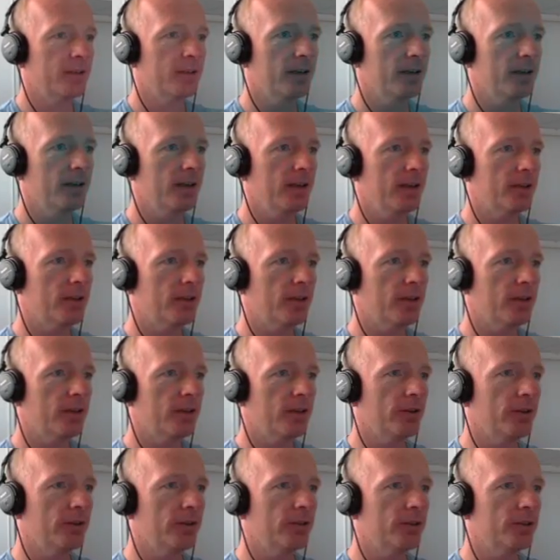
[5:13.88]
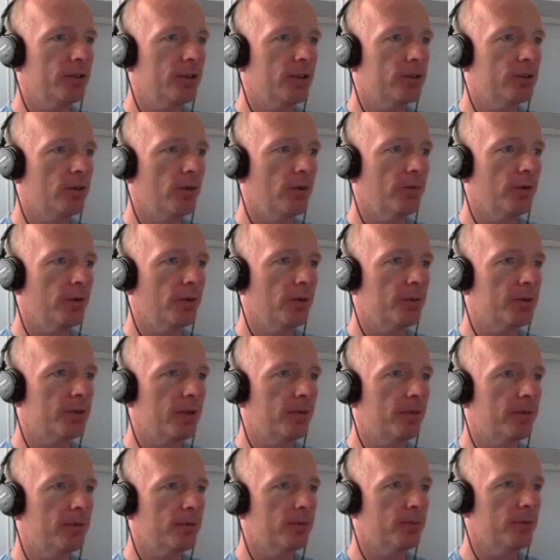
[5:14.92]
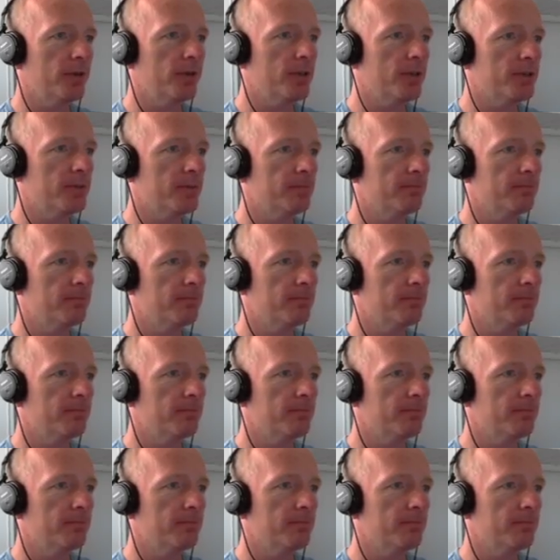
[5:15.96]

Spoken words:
and hit the girl, she gets awfully upset for some reason.